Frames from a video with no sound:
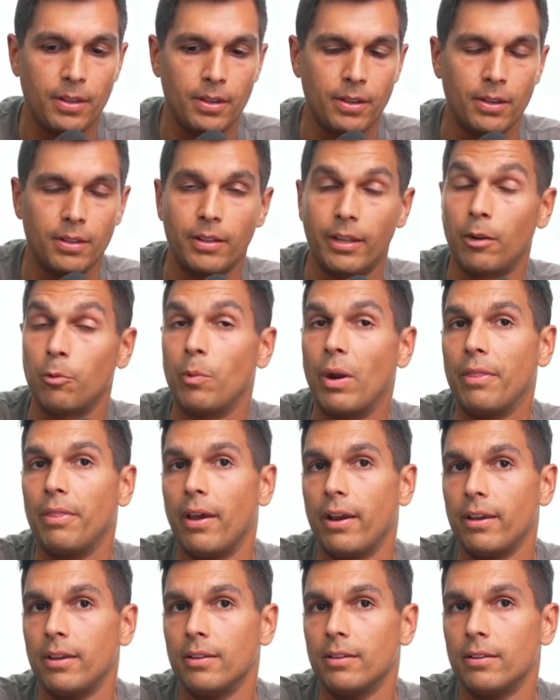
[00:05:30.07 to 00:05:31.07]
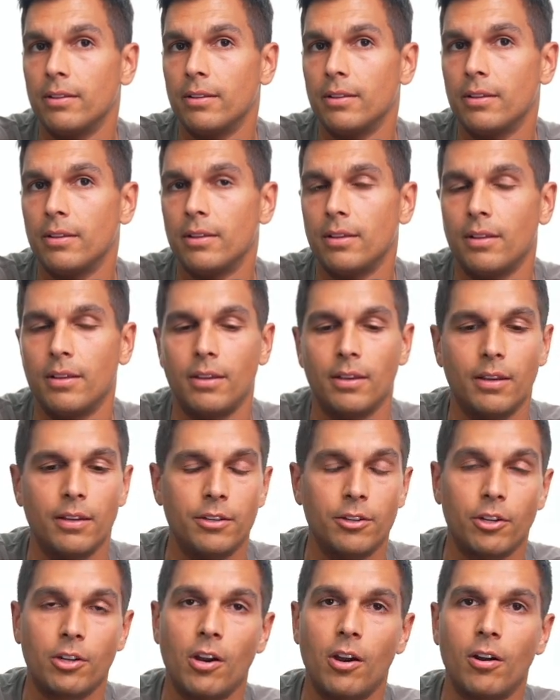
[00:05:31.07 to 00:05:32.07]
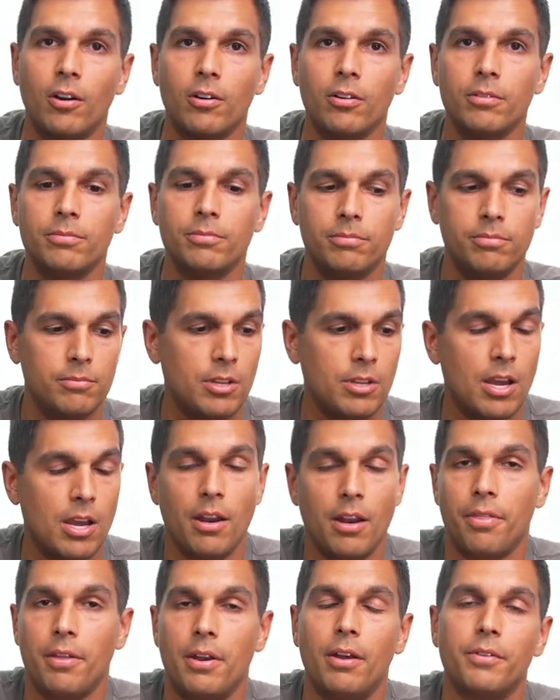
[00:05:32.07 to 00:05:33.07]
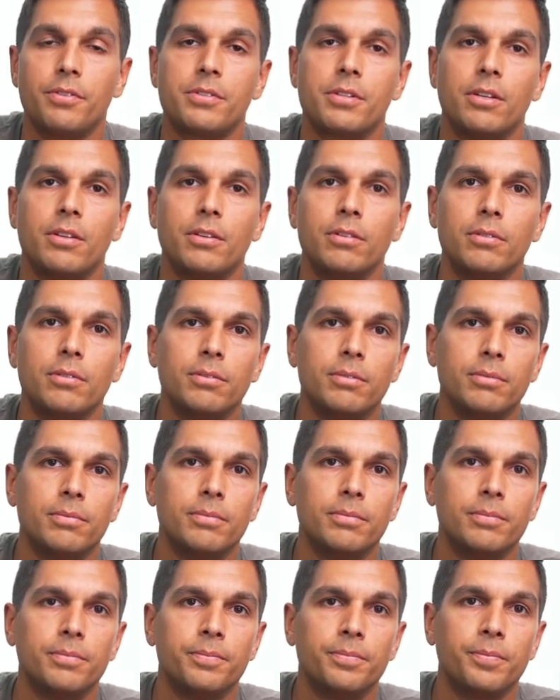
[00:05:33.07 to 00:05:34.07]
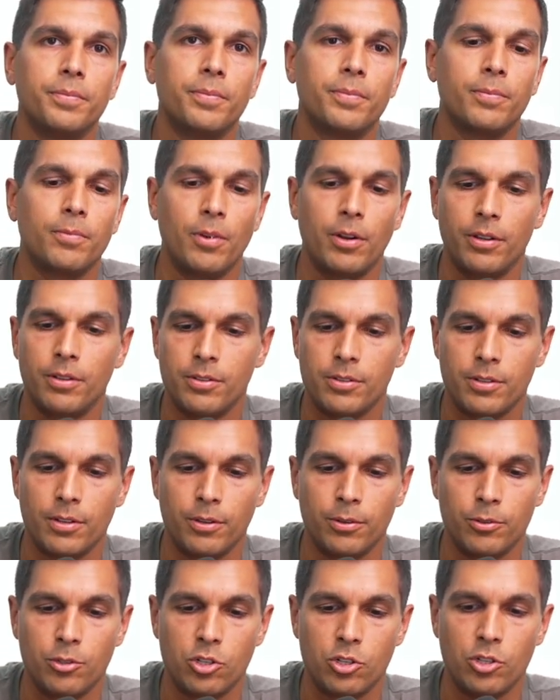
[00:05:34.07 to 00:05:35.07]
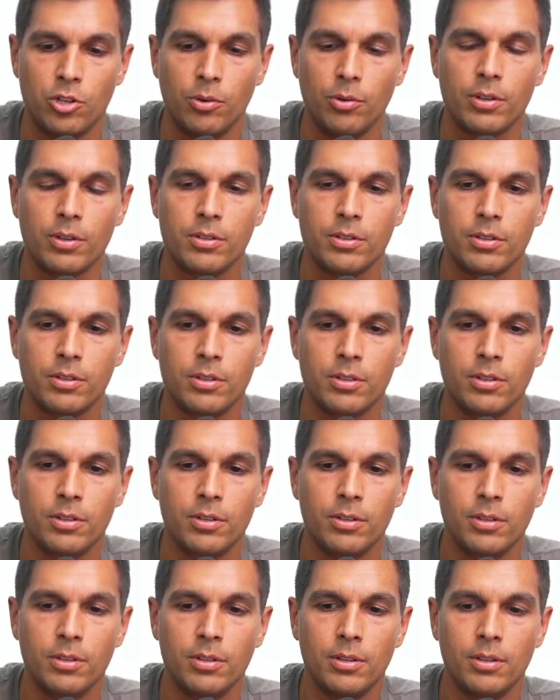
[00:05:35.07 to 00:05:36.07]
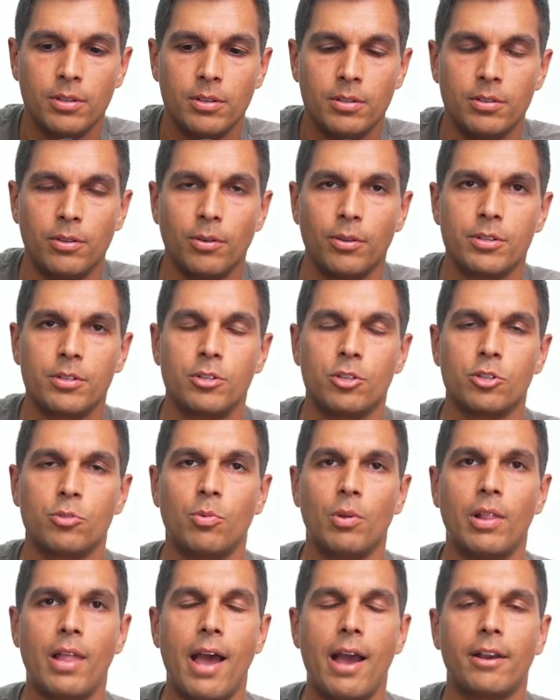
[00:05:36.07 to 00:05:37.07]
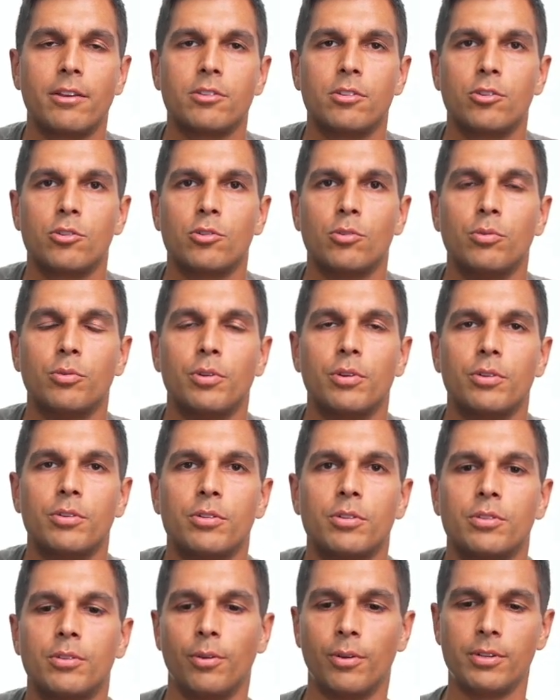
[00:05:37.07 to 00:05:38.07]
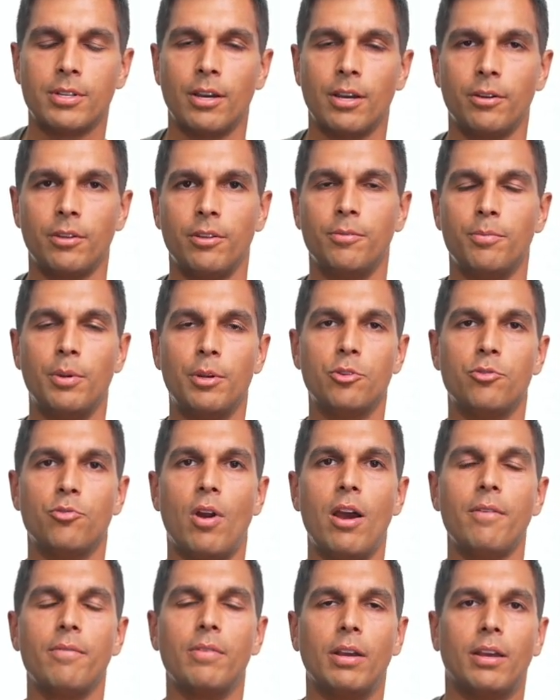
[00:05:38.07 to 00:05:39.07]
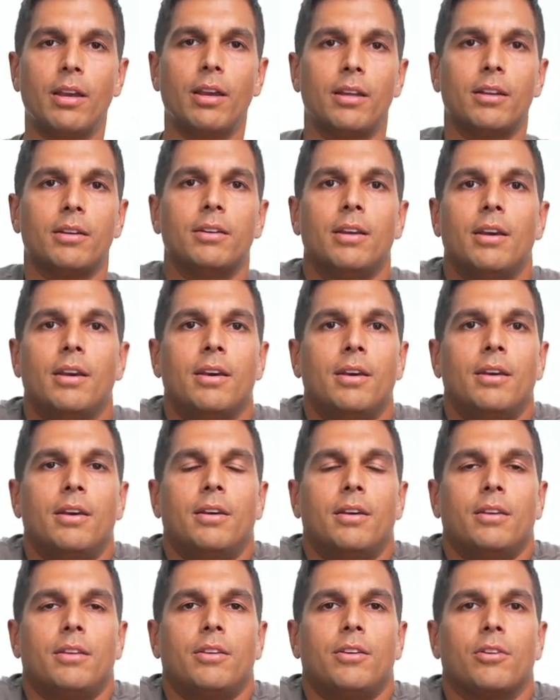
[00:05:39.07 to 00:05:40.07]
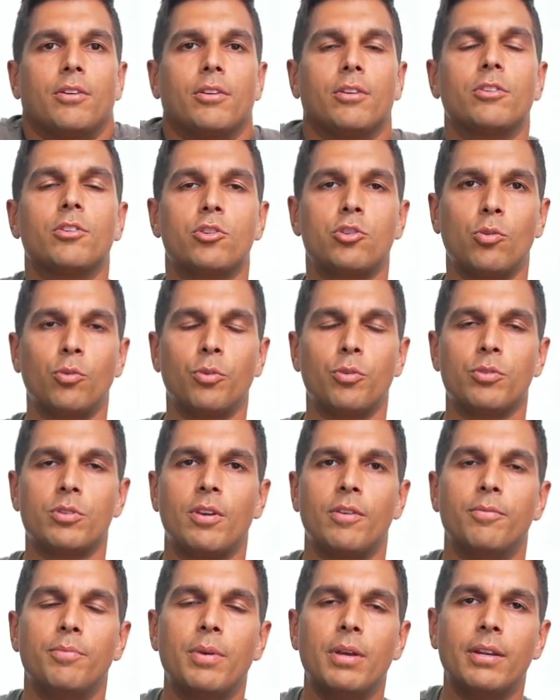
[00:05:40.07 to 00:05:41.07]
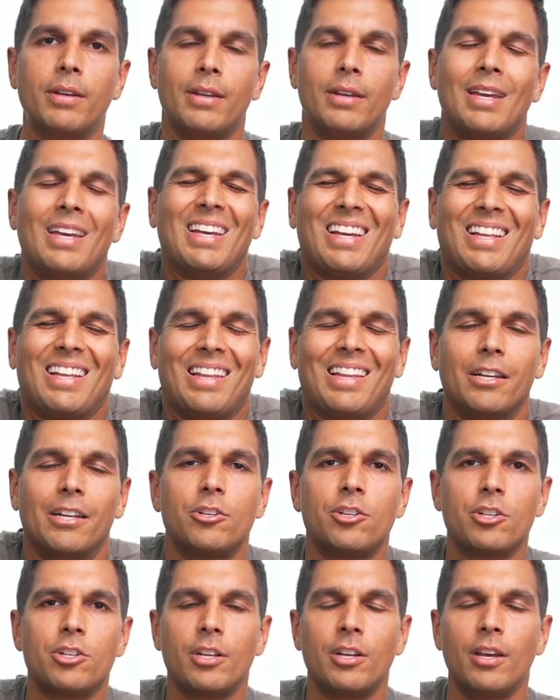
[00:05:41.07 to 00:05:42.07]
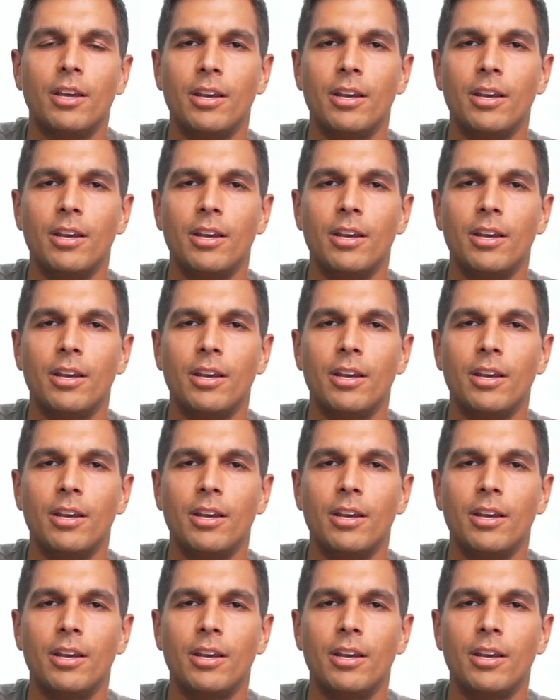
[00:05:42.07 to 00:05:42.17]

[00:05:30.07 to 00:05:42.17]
like a red light in your car. You got nothing else to do, right? So just notice, just relax the shoulders. Notice how you've been driving and your shoulders have been clenched